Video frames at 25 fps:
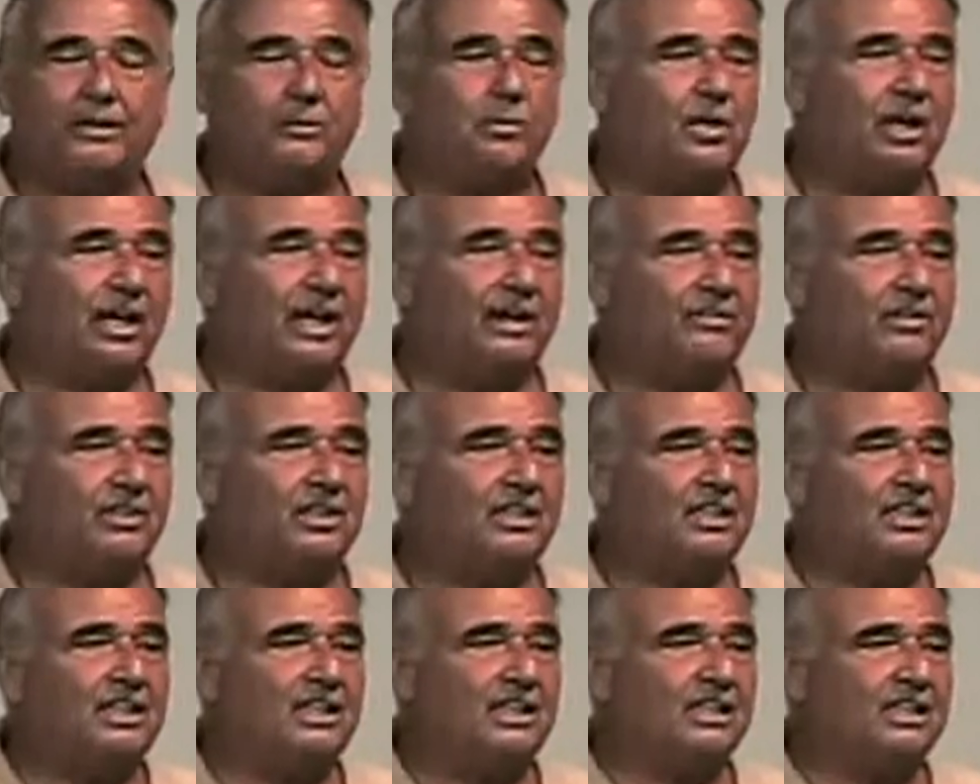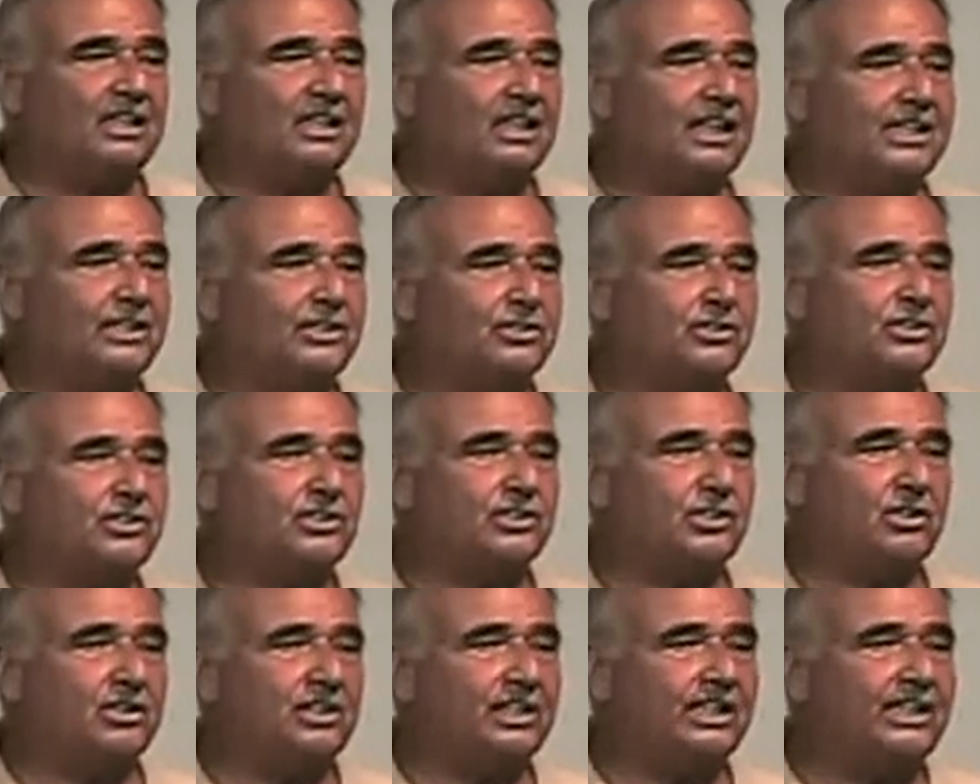were having glaciers
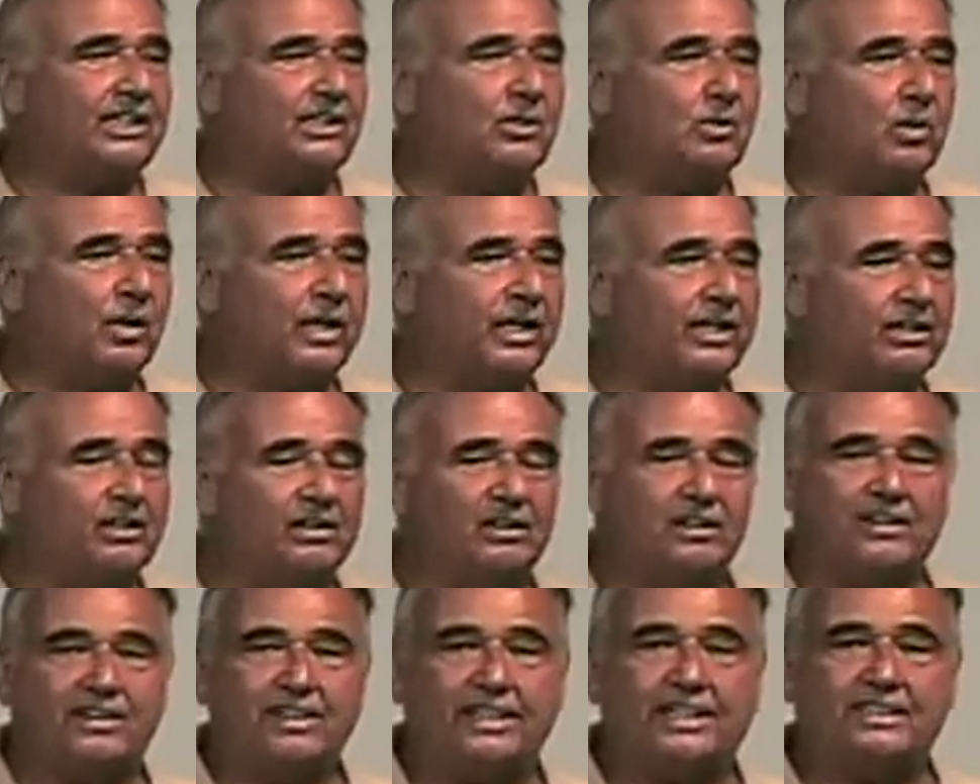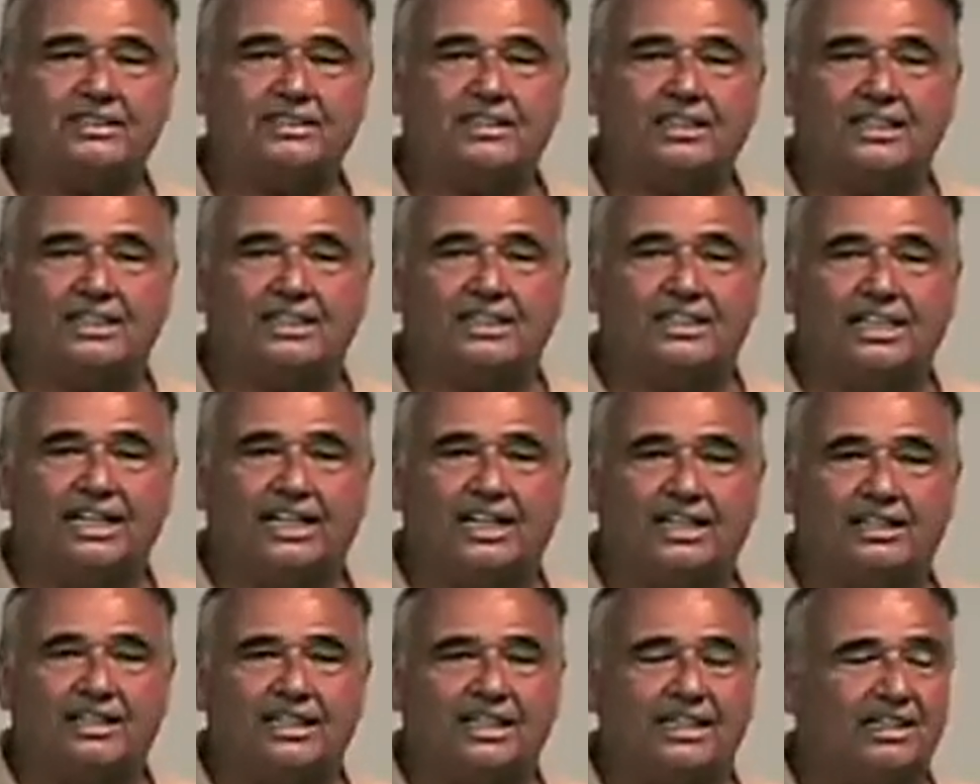on the equator and things like
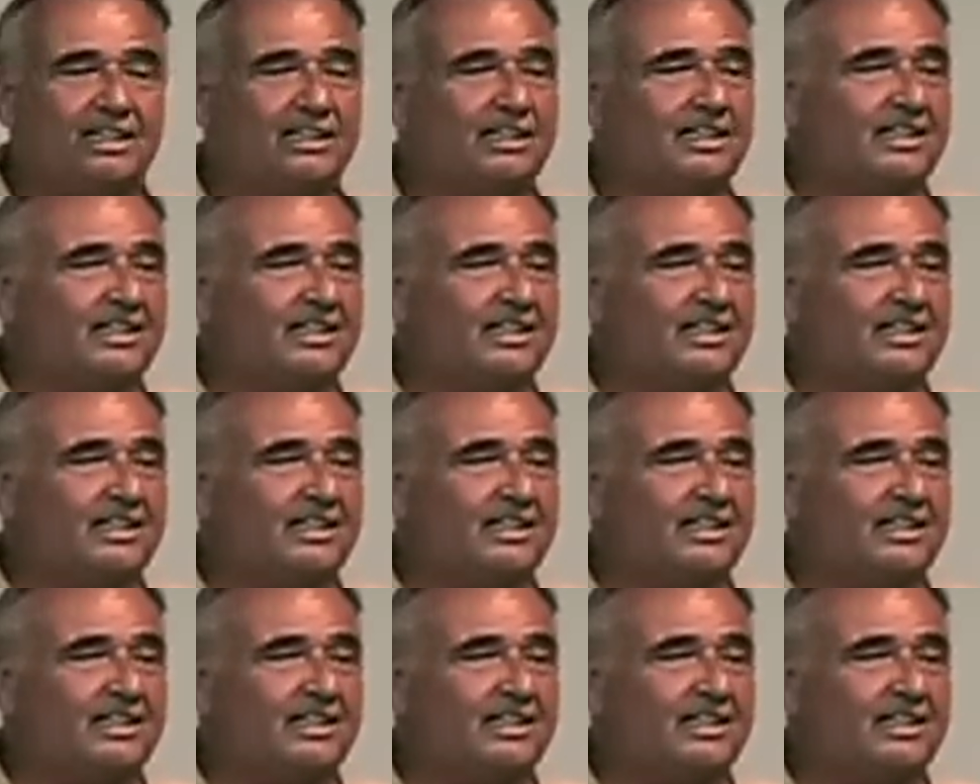that, and that,